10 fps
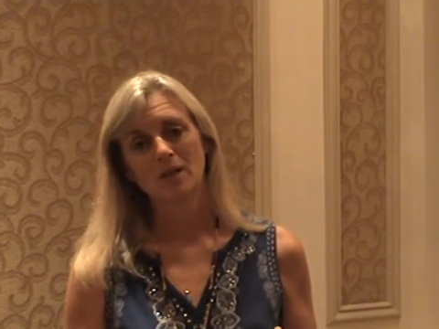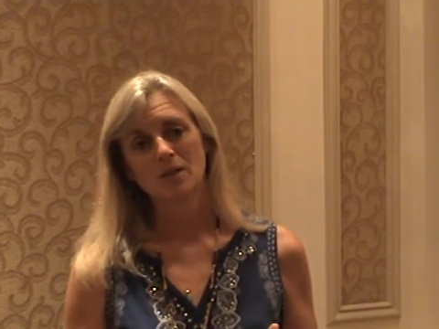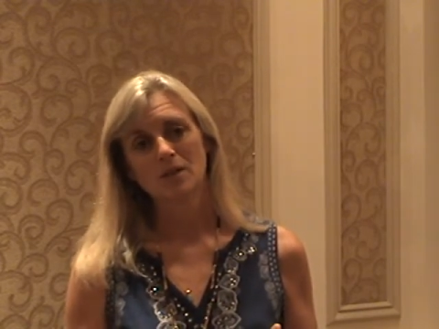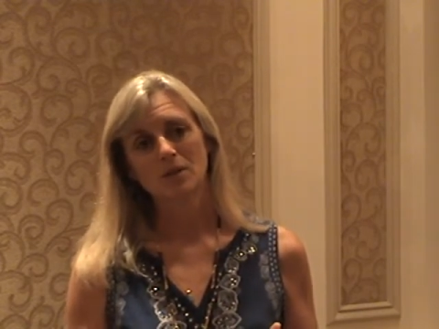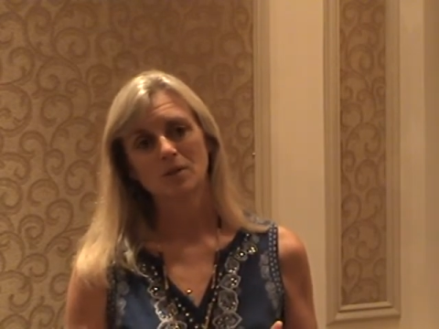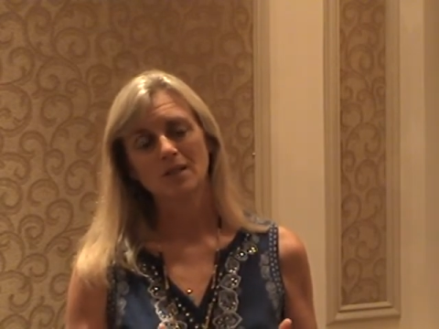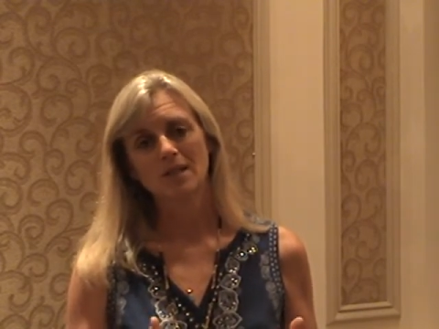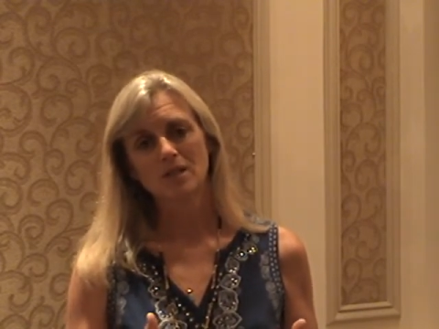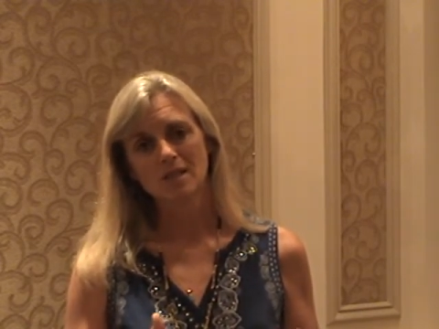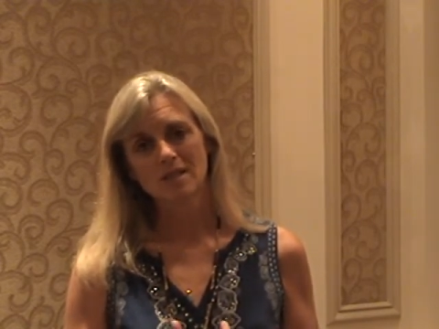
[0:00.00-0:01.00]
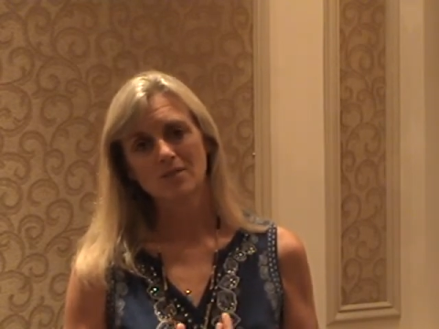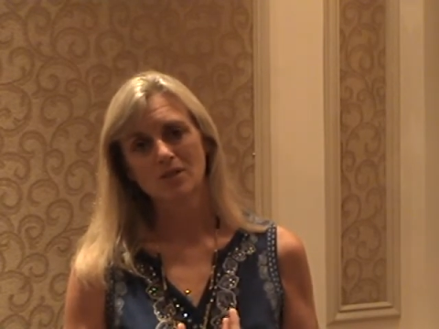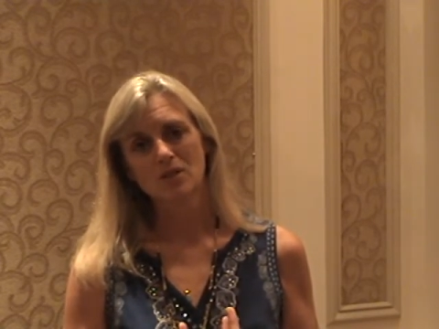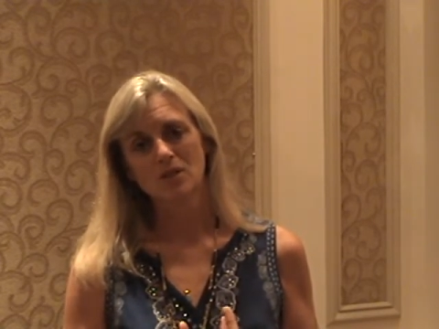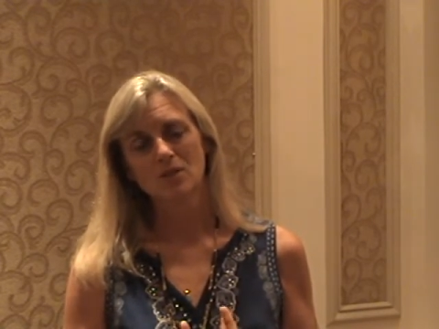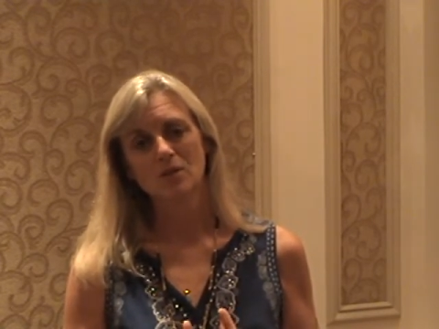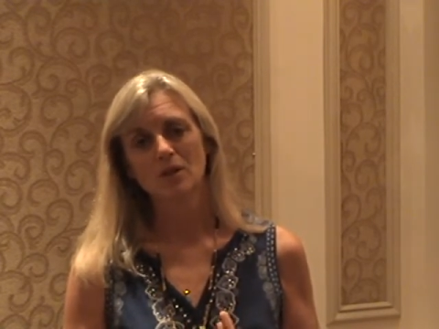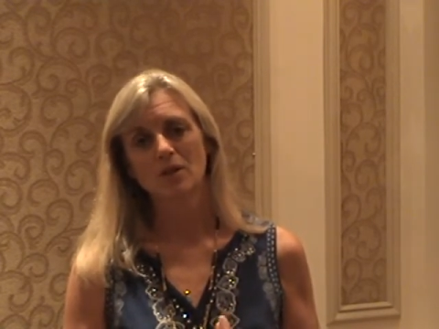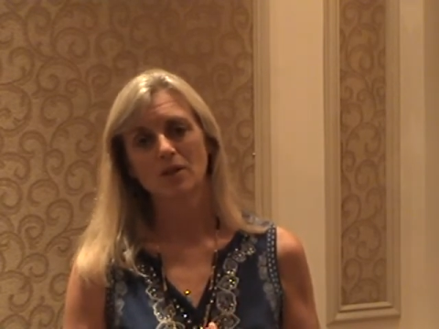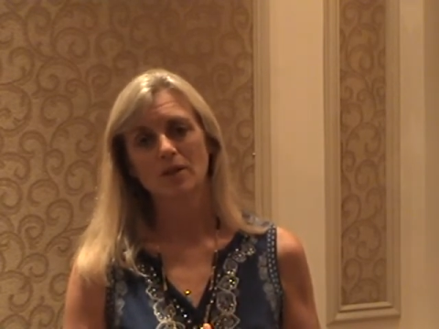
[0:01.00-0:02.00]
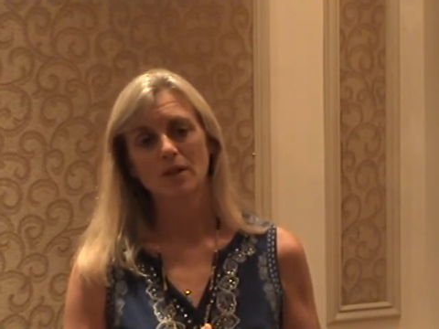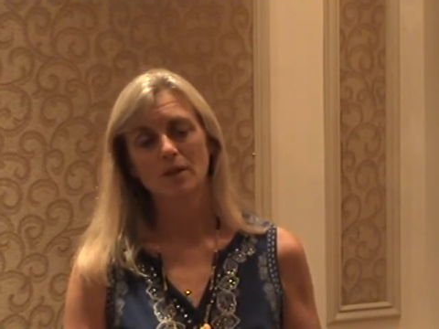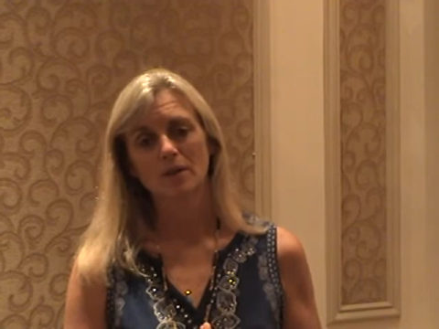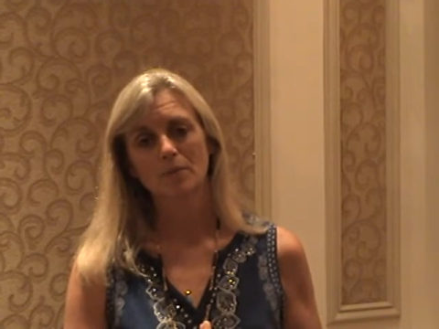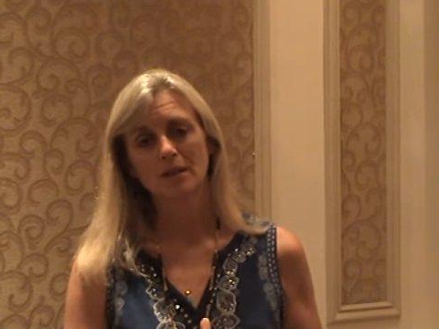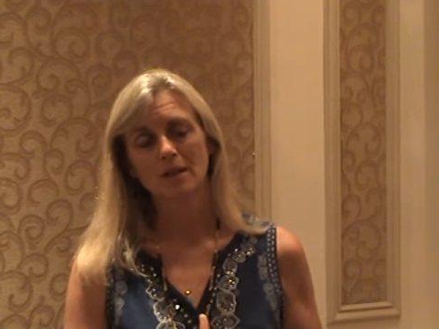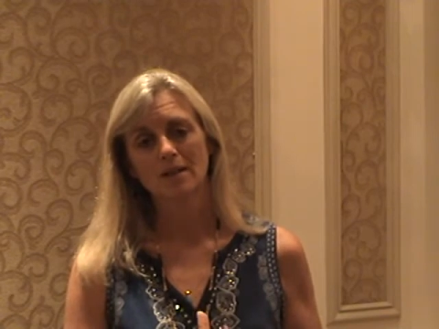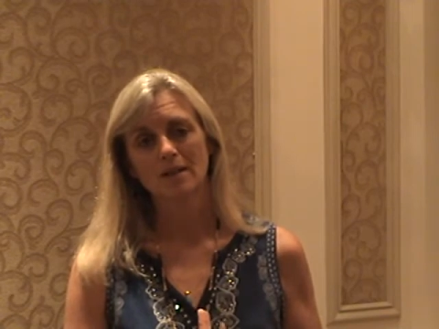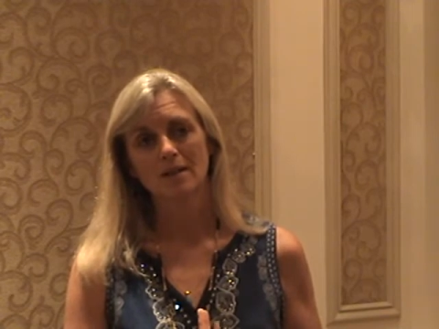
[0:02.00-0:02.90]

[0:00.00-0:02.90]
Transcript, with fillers: So digestive issues are a big